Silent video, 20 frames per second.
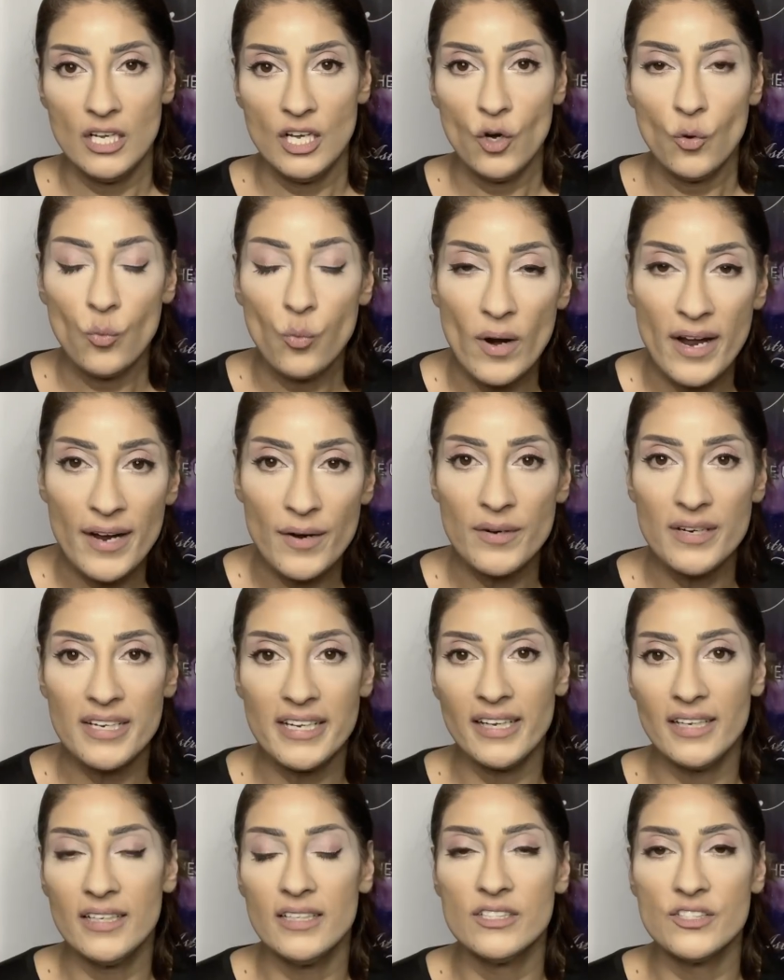where it
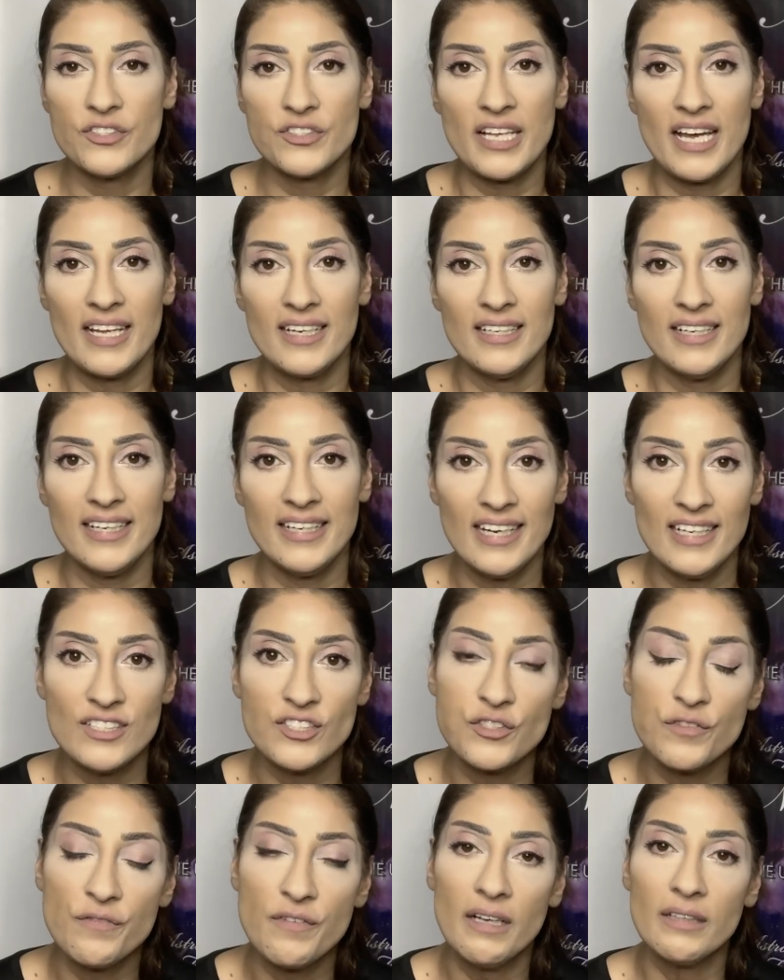is that it
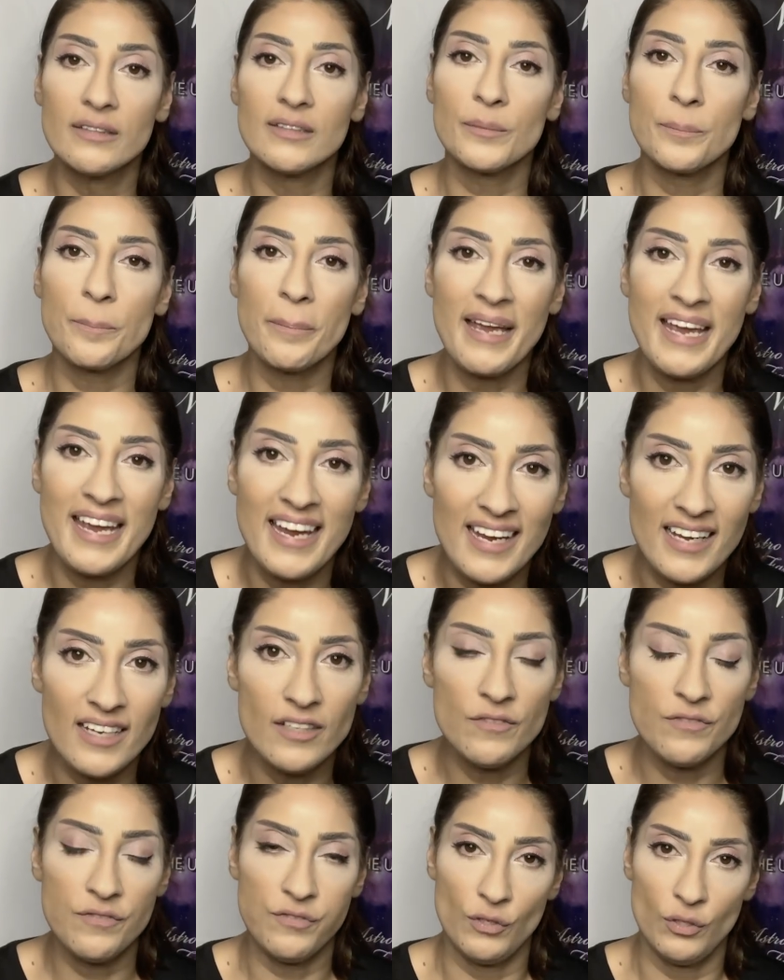has felt
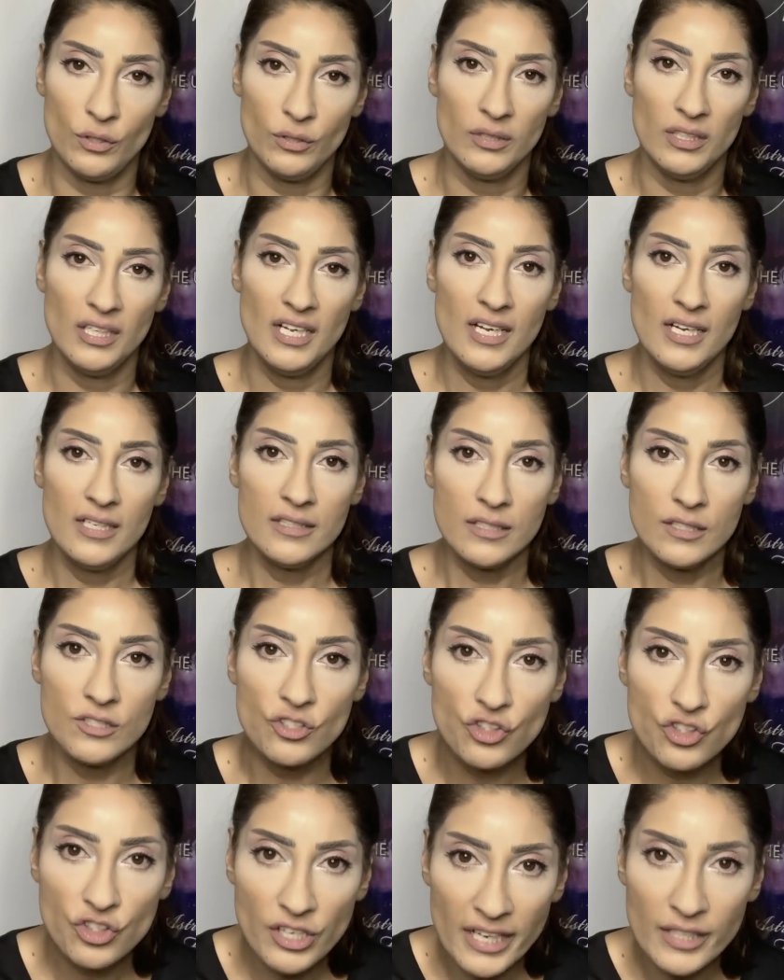painful to
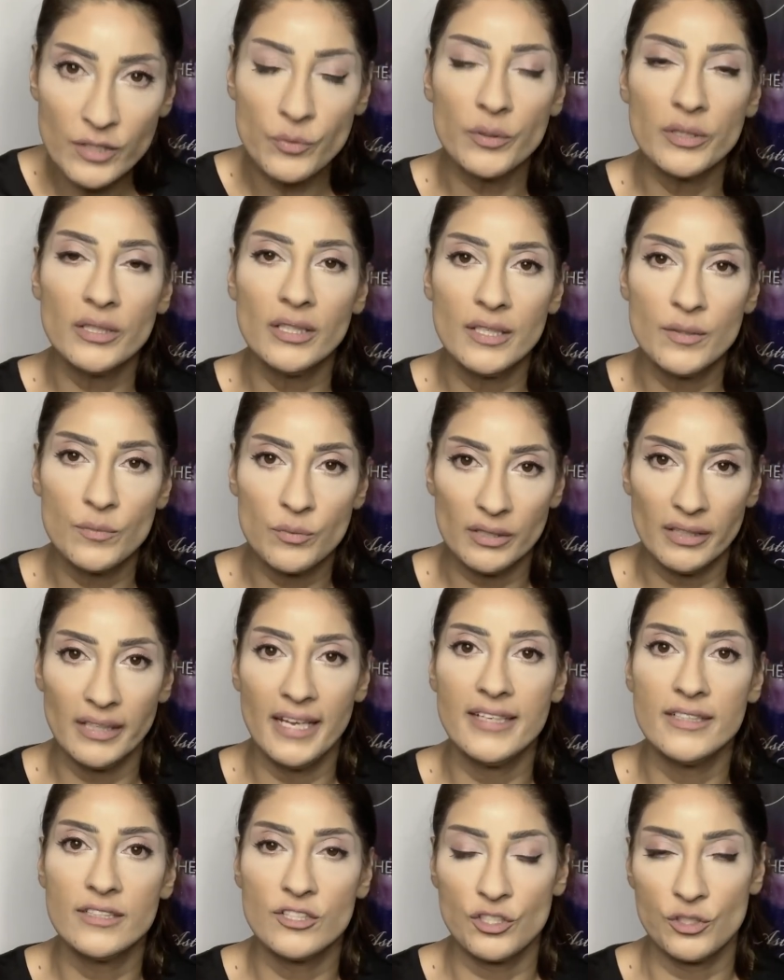genuinely
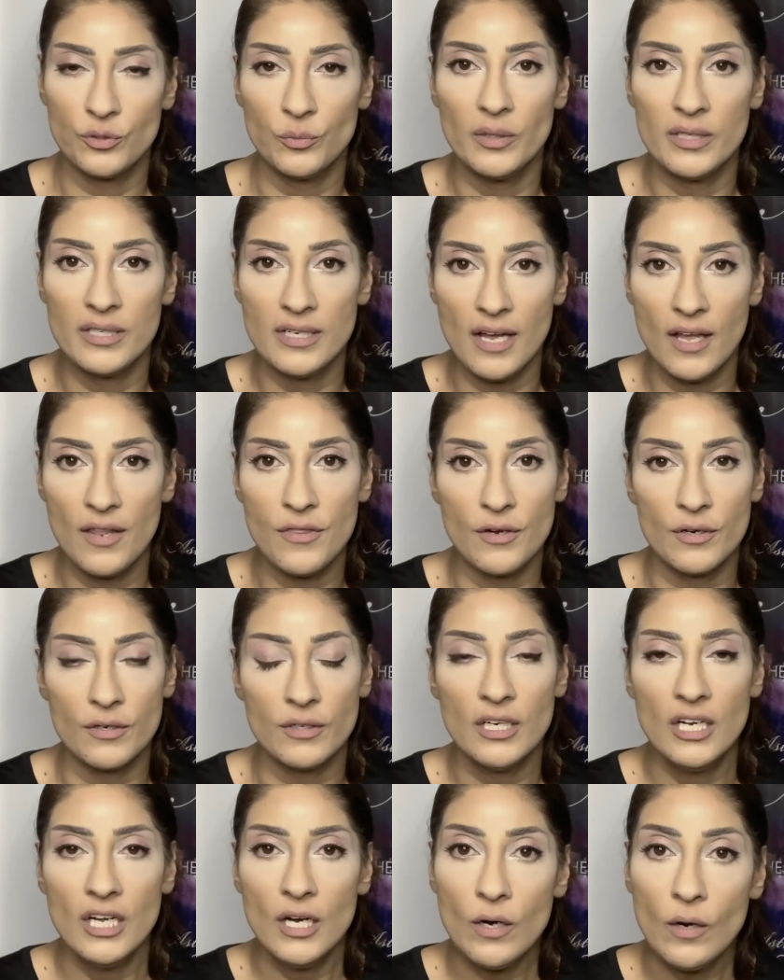relate to
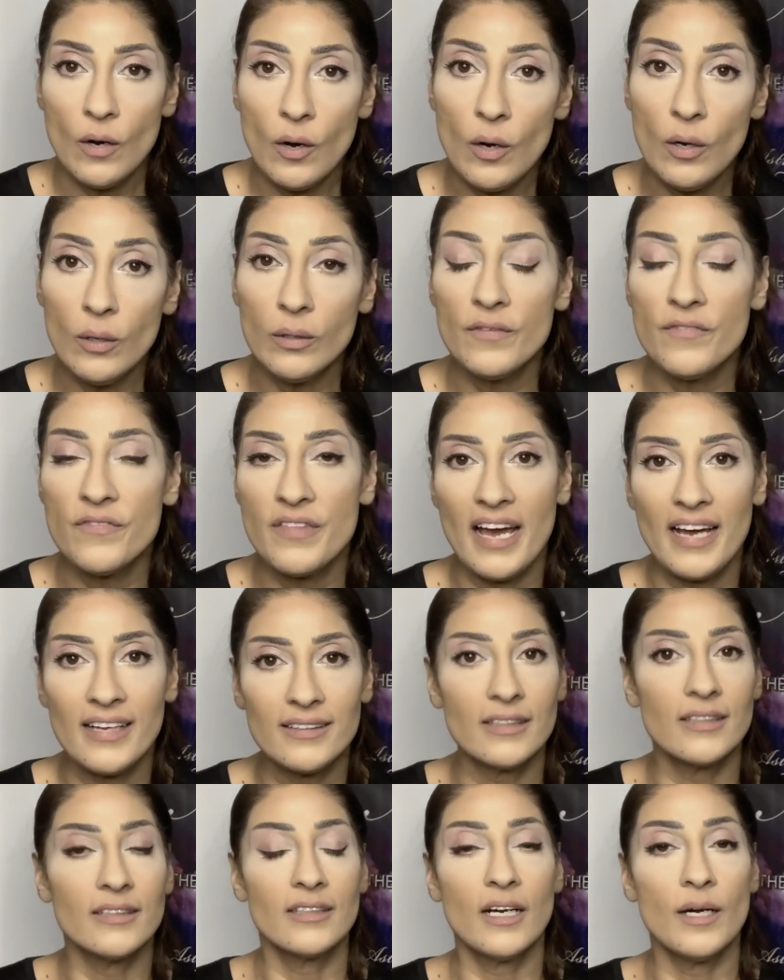another, all of that
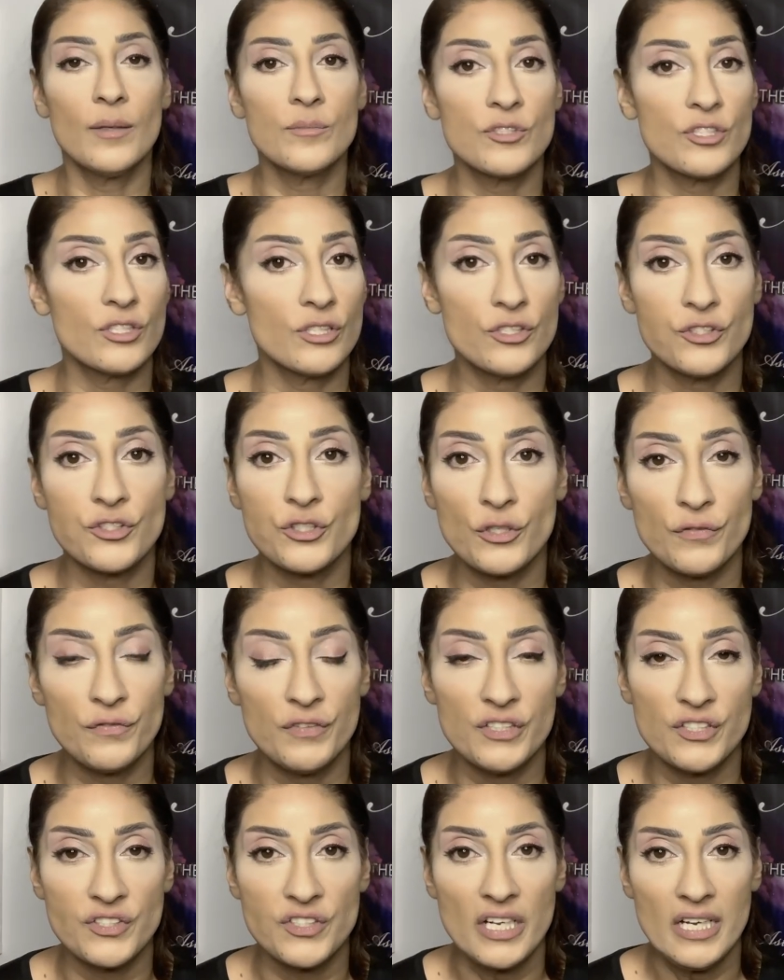can come to the
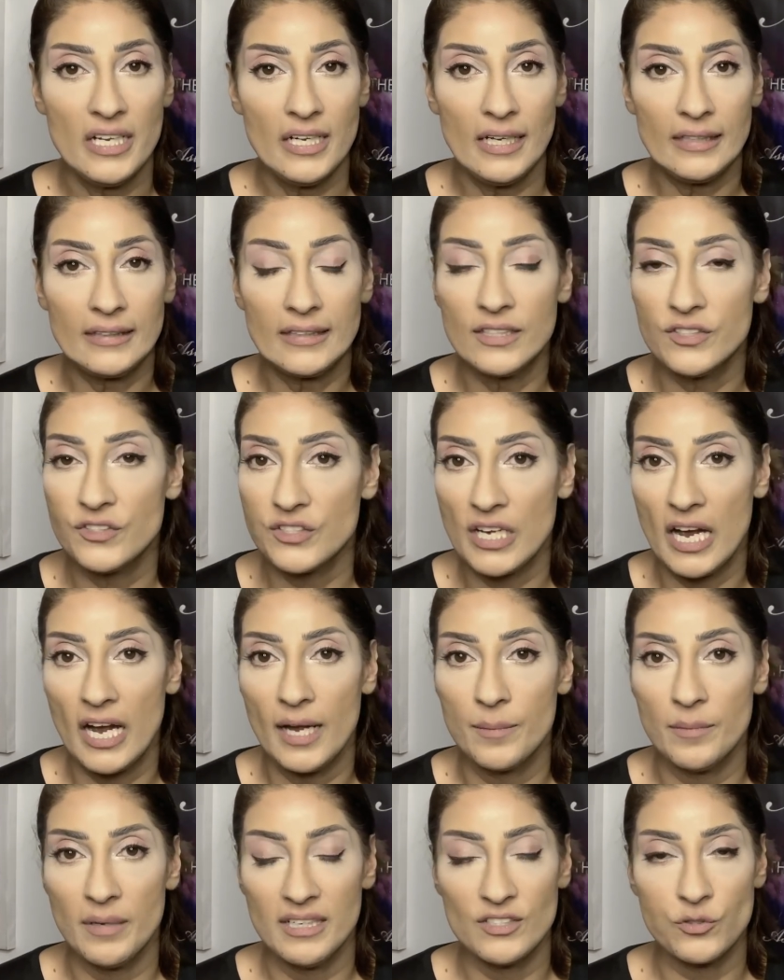surface at this
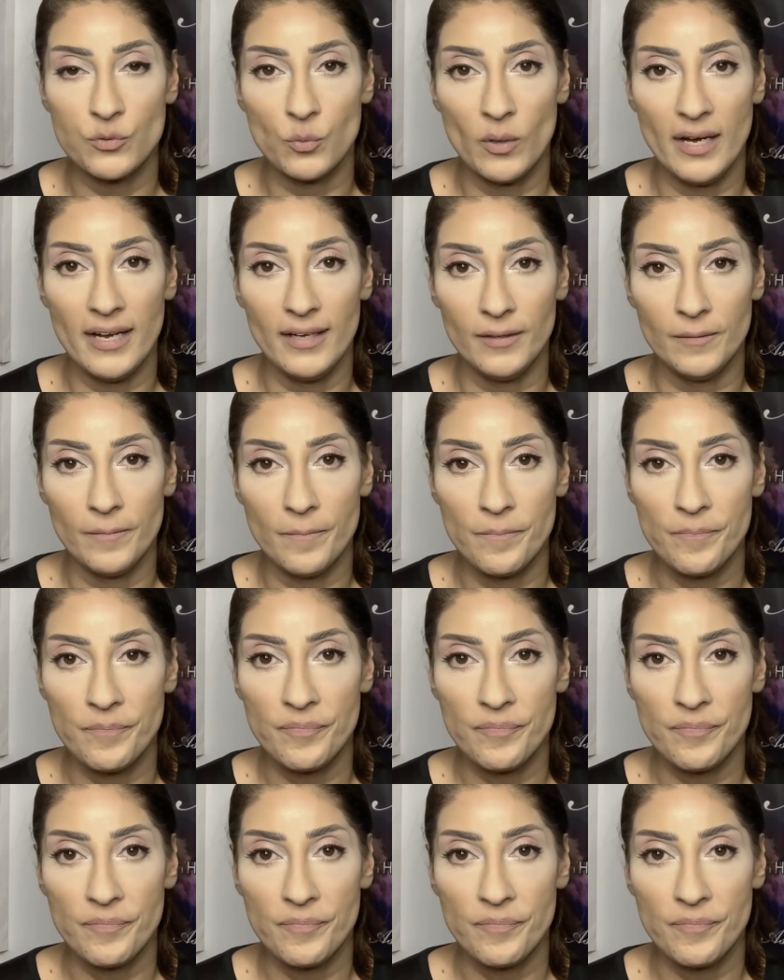time as well.